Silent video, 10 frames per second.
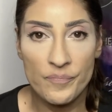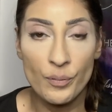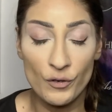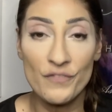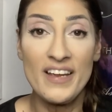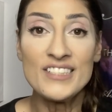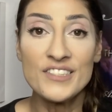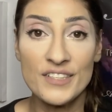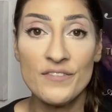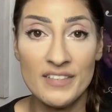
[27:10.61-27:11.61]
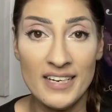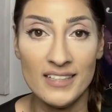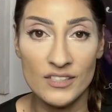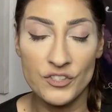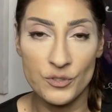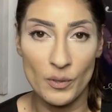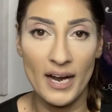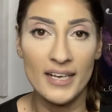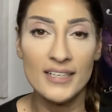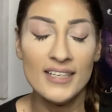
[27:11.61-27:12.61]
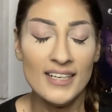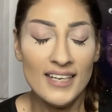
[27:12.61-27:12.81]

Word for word: pervasiveness, right?